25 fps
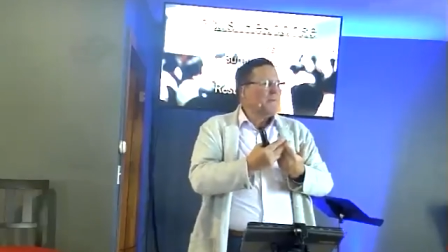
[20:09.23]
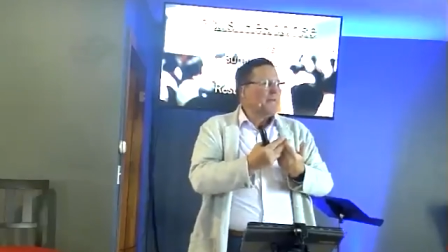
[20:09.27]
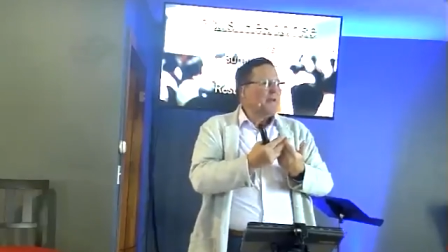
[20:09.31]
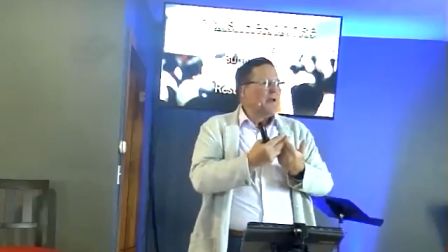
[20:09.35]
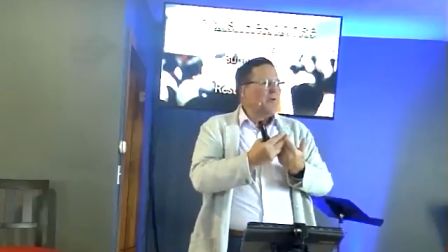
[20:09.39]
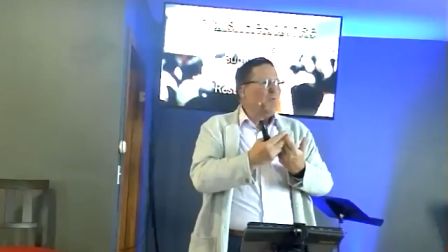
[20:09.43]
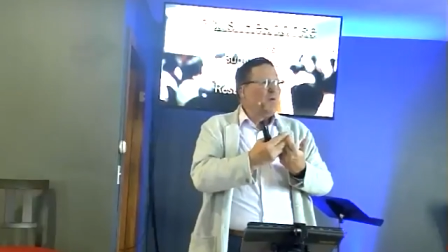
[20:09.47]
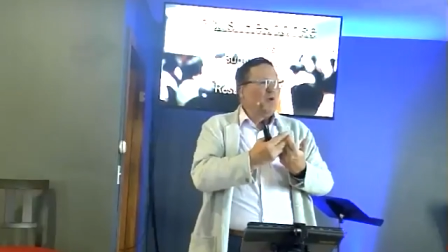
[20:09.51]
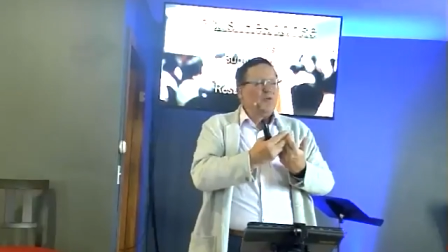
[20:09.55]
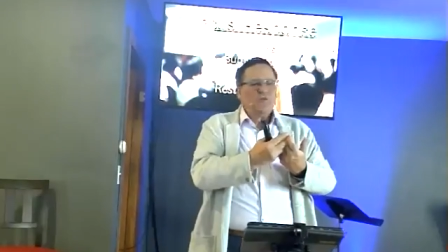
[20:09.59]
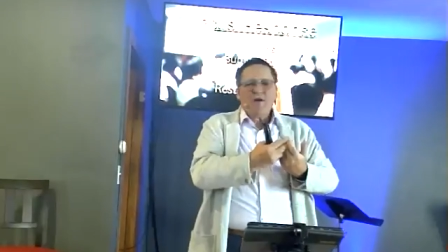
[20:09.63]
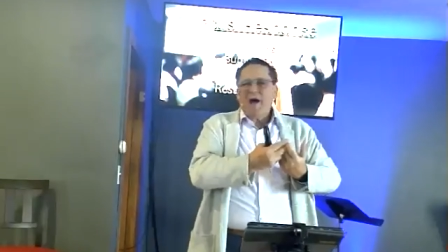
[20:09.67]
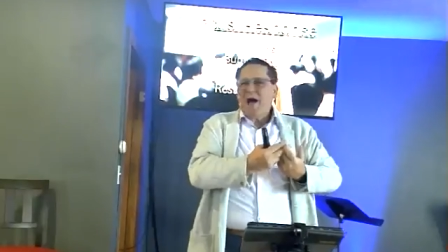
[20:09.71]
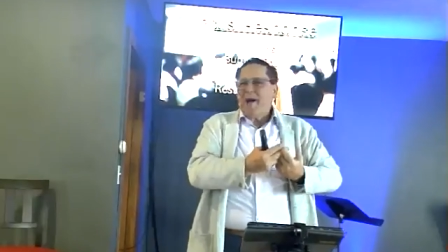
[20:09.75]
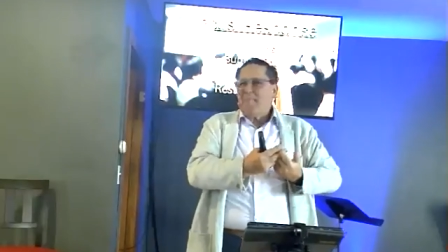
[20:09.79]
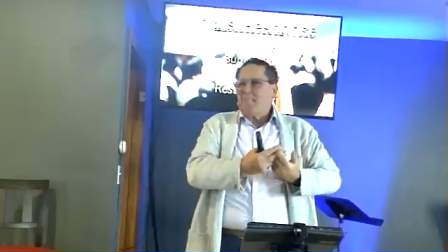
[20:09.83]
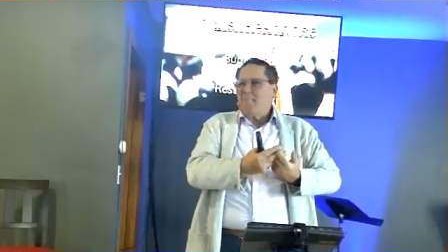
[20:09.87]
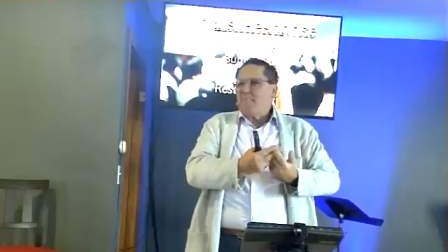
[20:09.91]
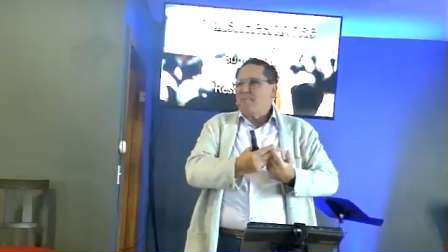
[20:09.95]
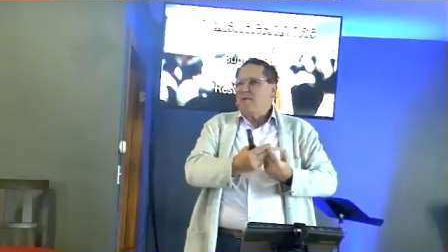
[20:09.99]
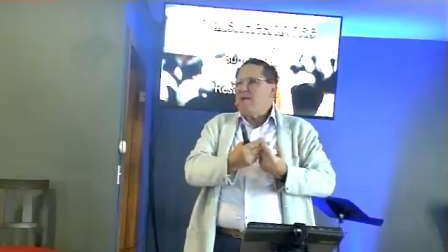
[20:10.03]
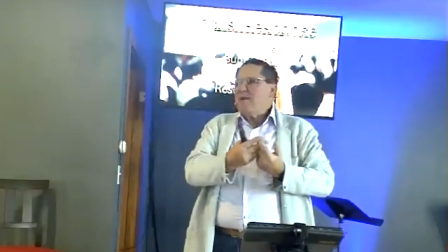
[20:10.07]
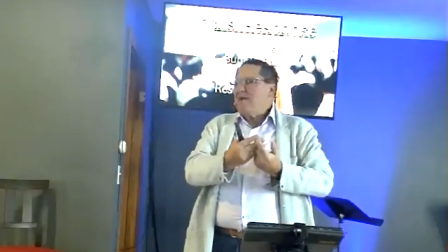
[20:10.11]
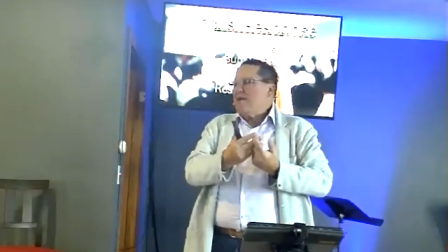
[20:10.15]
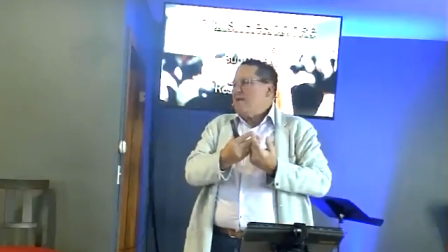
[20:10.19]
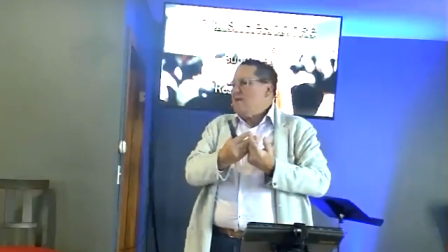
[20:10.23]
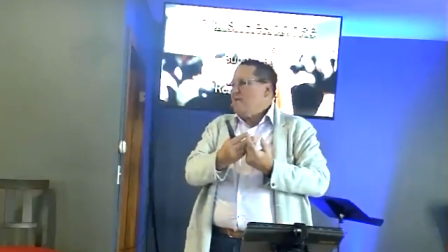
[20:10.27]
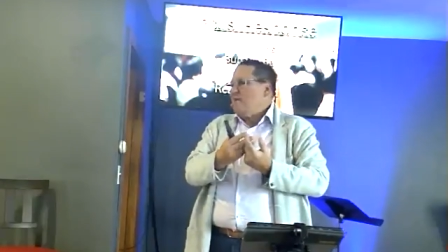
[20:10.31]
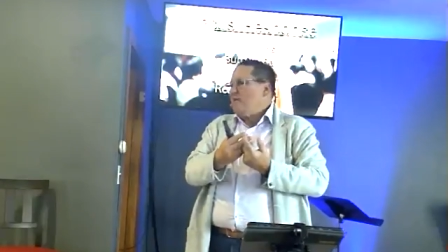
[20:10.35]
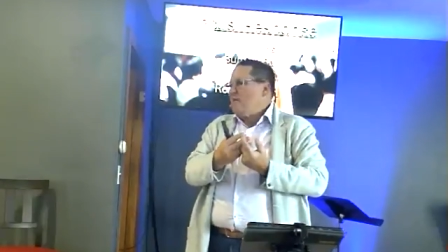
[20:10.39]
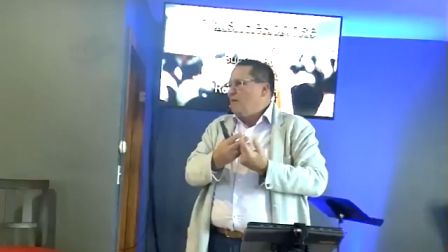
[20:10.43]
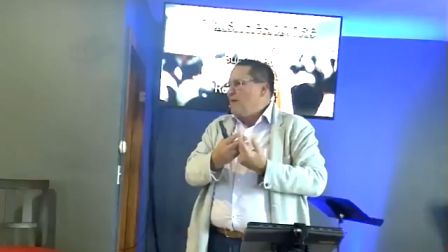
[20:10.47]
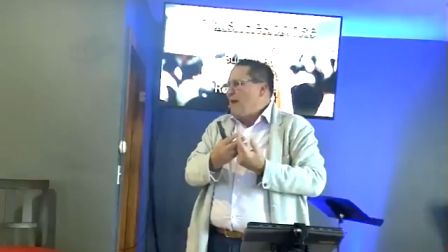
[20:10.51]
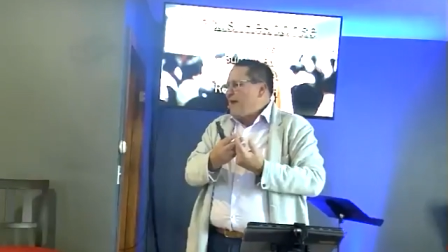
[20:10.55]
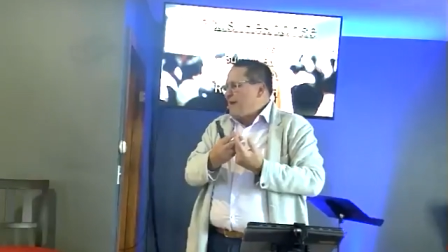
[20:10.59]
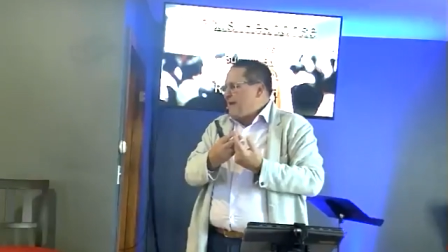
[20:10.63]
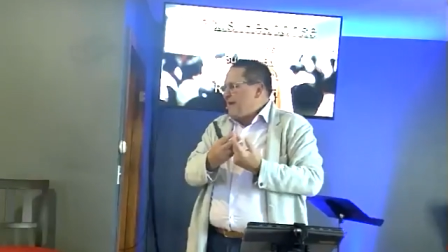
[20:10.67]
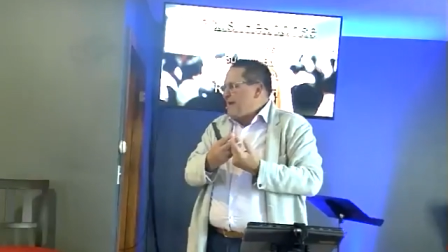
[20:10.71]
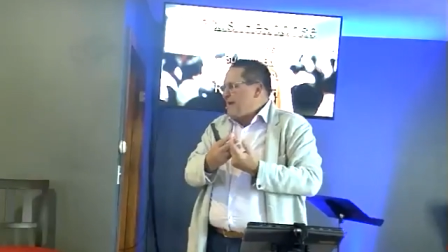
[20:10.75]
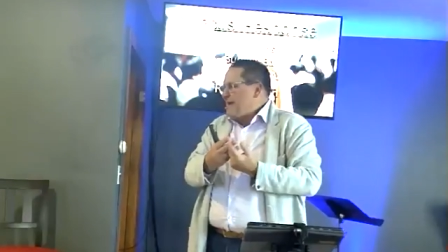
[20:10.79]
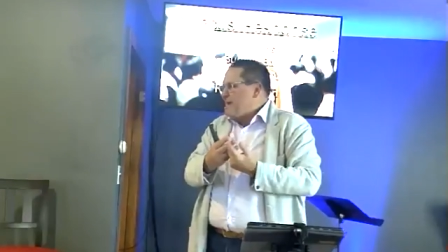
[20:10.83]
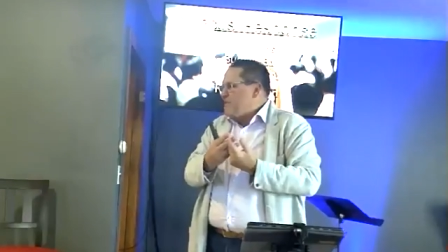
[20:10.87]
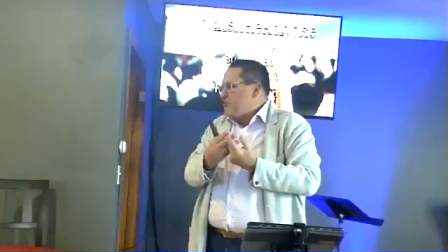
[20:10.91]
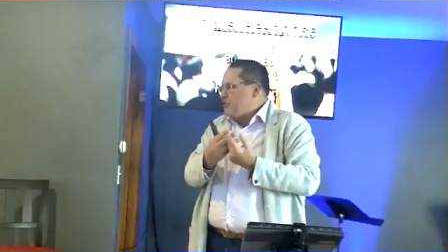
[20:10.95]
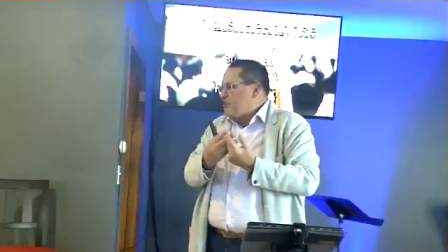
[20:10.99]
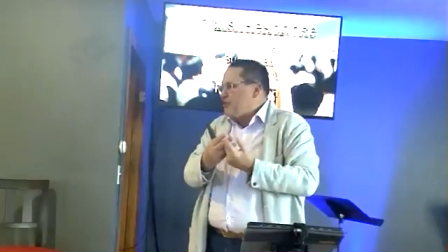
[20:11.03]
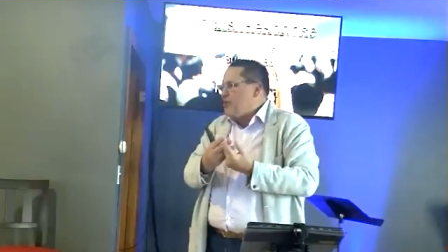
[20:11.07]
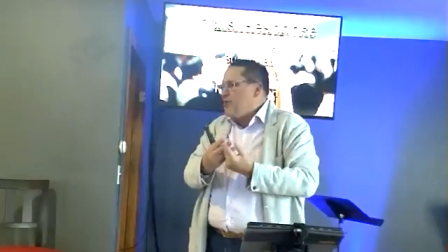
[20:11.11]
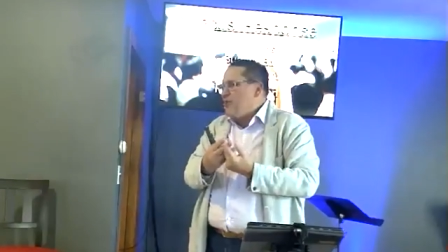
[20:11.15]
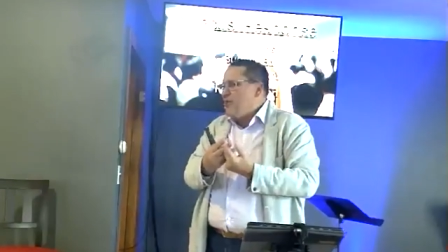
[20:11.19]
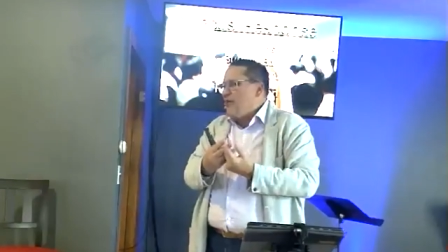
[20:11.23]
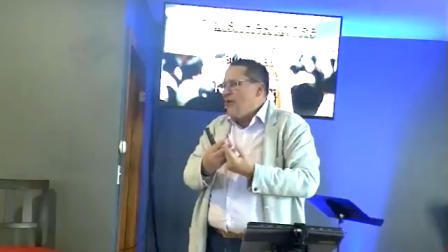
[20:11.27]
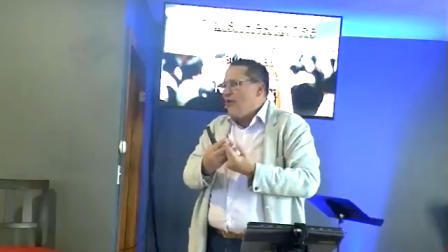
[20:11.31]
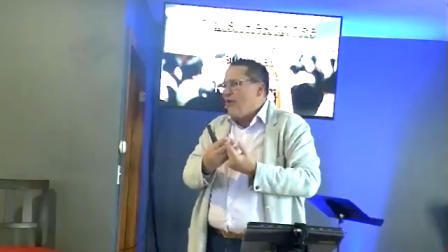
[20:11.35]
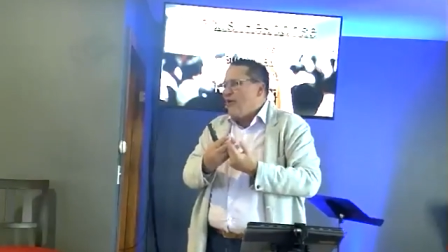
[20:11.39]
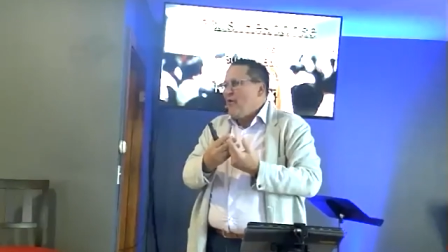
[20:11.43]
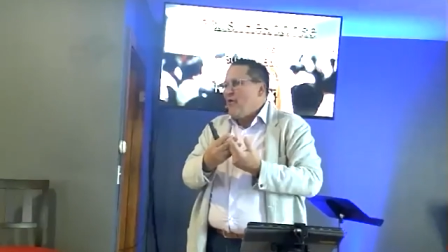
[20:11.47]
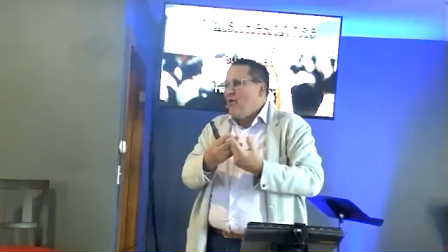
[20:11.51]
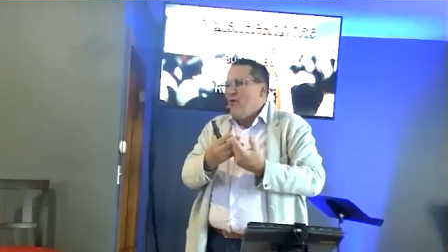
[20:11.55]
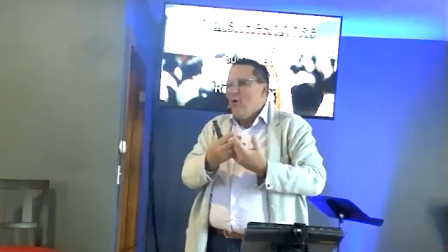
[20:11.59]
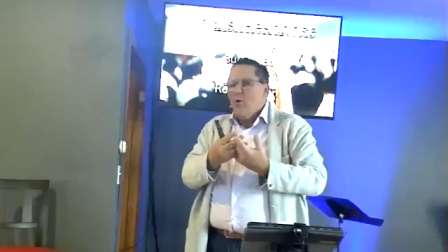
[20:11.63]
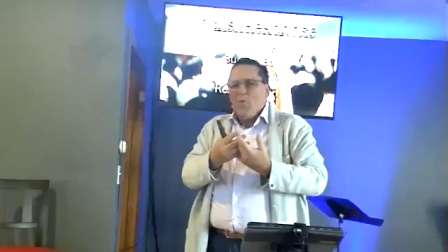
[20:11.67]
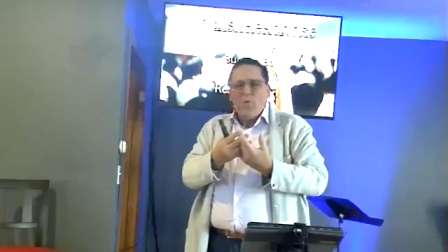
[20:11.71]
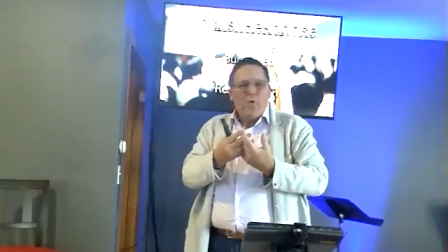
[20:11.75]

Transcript: that it will not be like it is here,